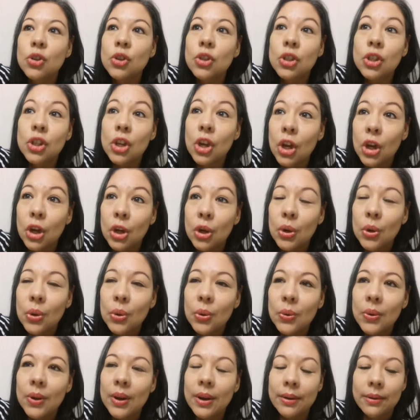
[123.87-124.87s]

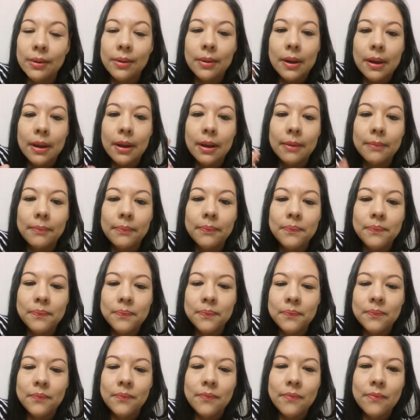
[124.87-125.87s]
So,
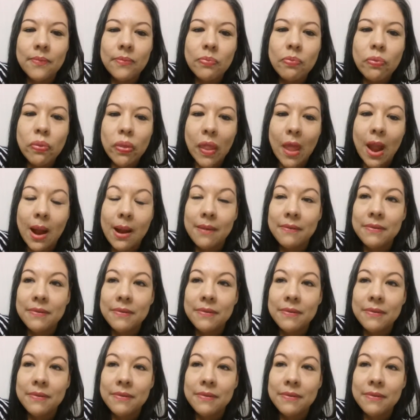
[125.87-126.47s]
I